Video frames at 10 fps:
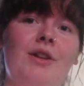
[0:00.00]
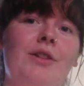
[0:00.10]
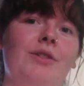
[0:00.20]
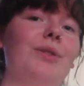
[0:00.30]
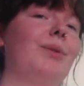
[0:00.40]

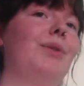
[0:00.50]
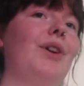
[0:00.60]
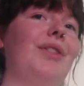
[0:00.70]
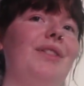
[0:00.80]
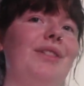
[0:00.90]
So
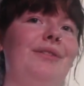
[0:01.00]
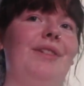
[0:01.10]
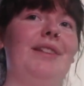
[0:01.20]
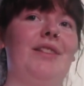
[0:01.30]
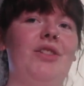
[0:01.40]
nothing that
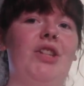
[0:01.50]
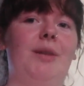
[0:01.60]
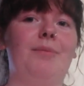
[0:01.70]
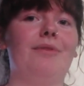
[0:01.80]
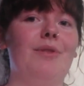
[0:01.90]
fits the
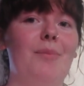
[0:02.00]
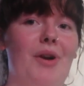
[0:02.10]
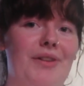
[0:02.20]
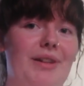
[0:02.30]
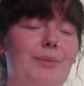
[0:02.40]
shape of your
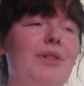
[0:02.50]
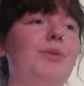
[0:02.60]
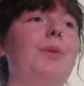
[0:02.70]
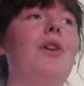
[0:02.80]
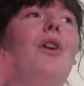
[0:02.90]
body, which
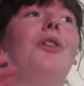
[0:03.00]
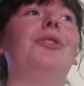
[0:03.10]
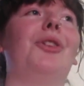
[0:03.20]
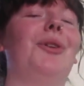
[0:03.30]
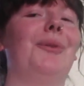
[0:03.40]
we all
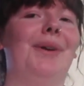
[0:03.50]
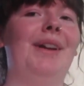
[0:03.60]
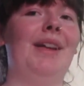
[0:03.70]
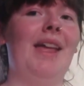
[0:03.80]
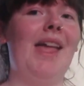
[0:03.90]
know
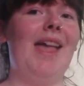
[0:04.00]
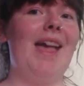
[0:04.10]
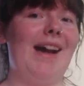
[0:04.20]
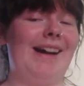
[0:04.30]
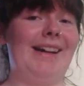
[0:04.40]

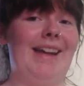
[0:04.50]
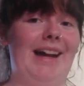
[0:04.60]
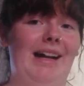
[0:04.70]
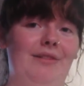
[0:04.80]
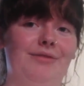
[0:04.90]
I
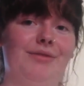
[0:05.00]
have.